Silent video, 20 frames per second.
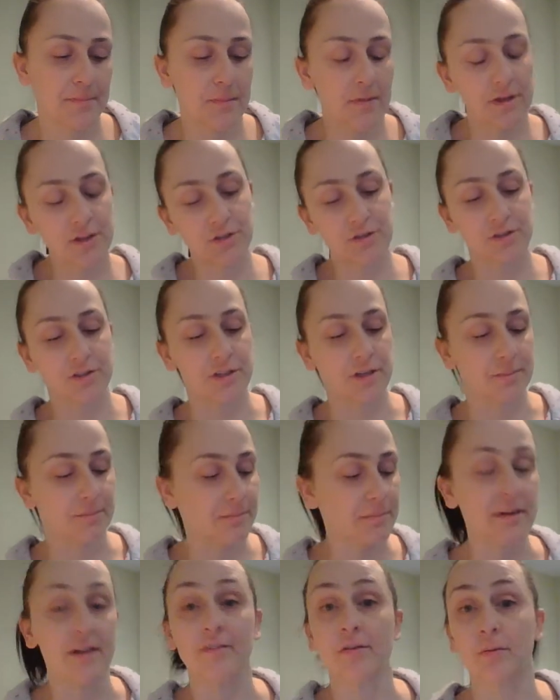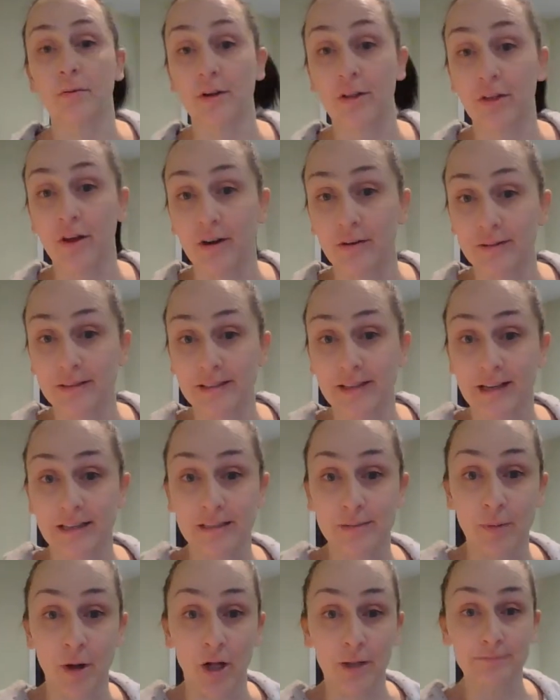interesting. Never would have thought it was
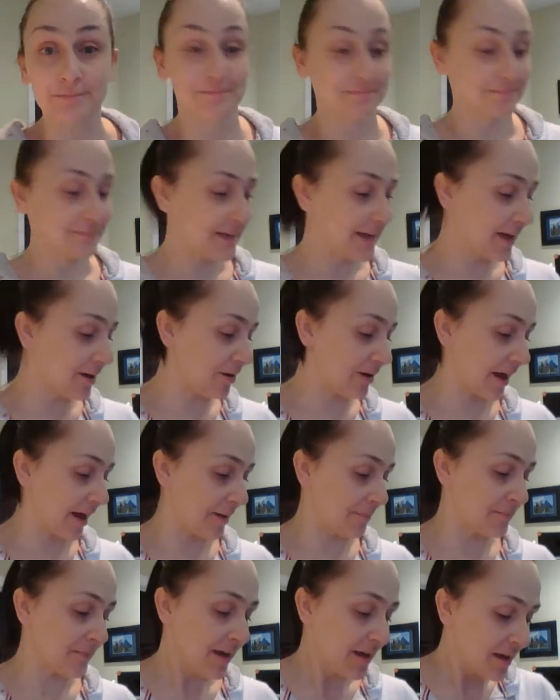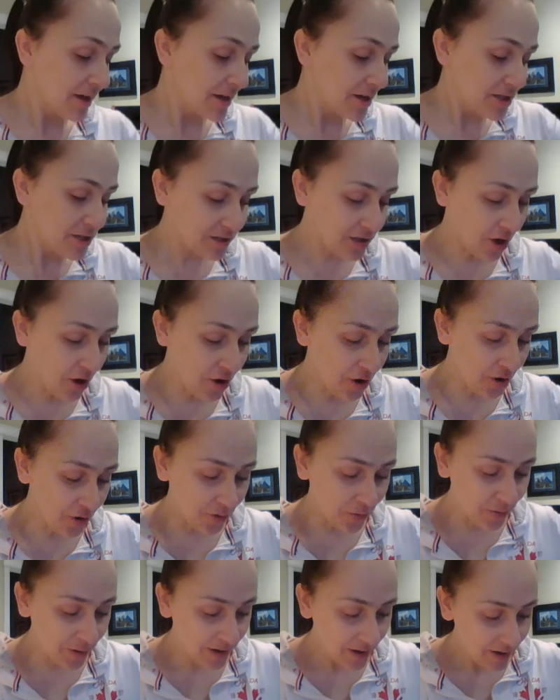that small. Okay,
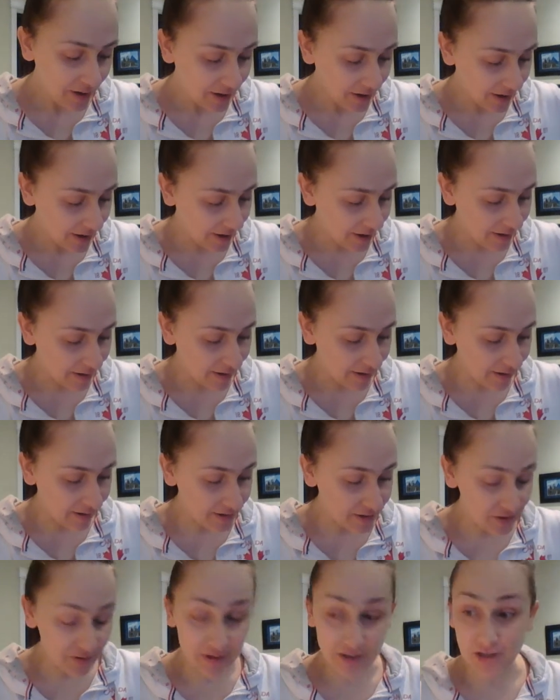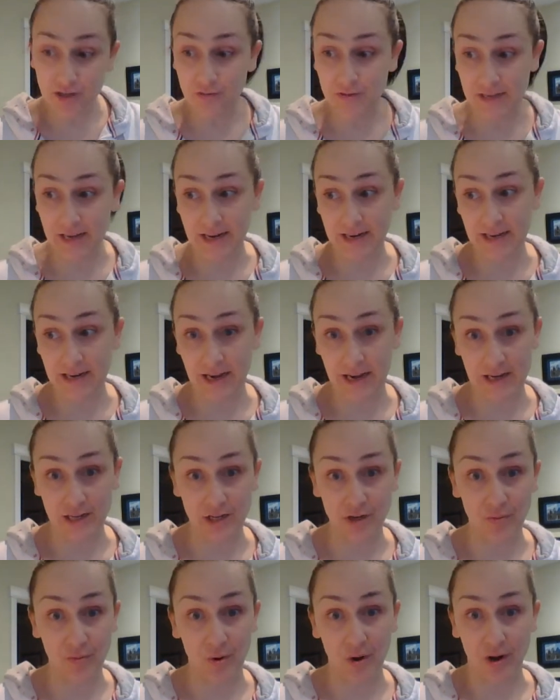so you can use any
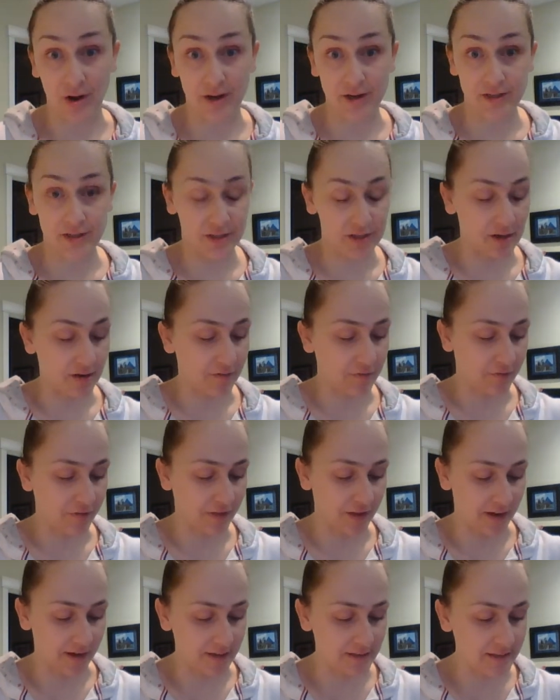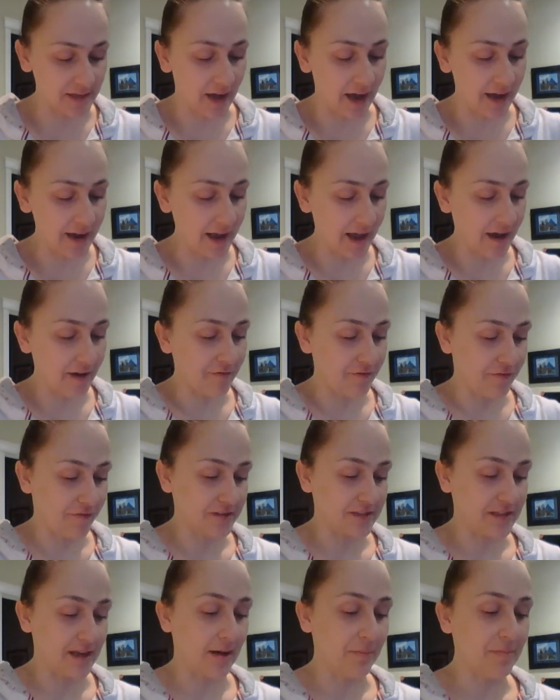kind you want of things. I have
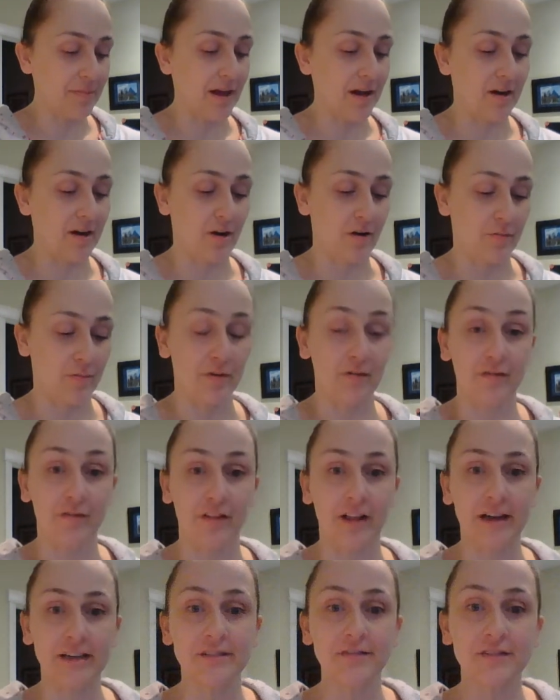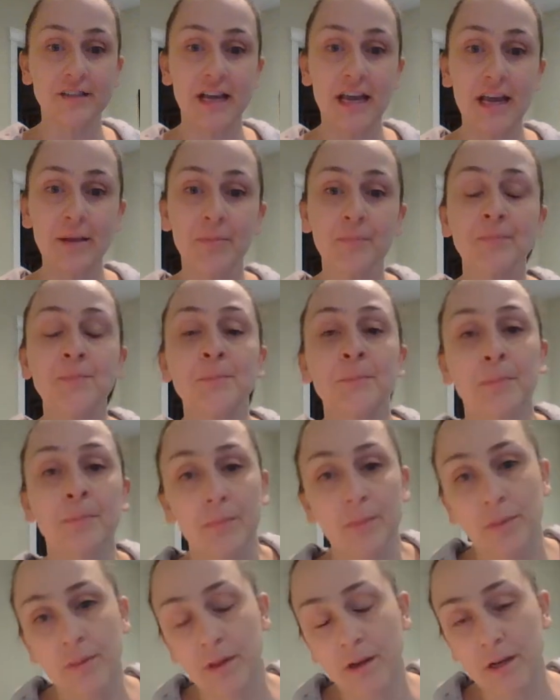some that are reflective tape
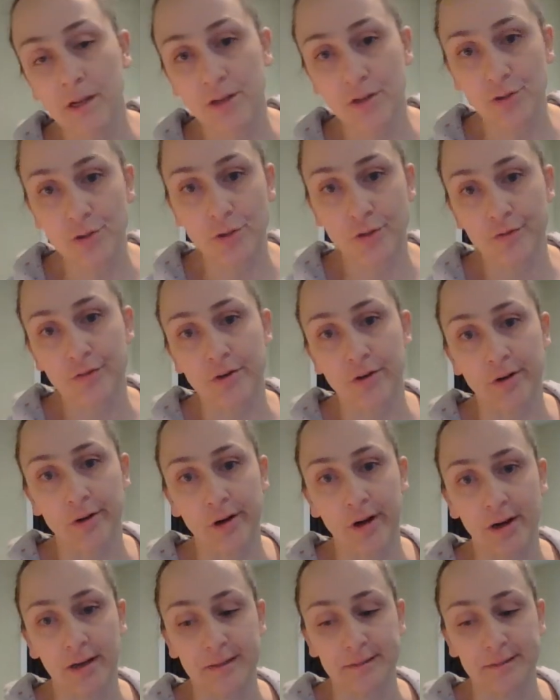that I used for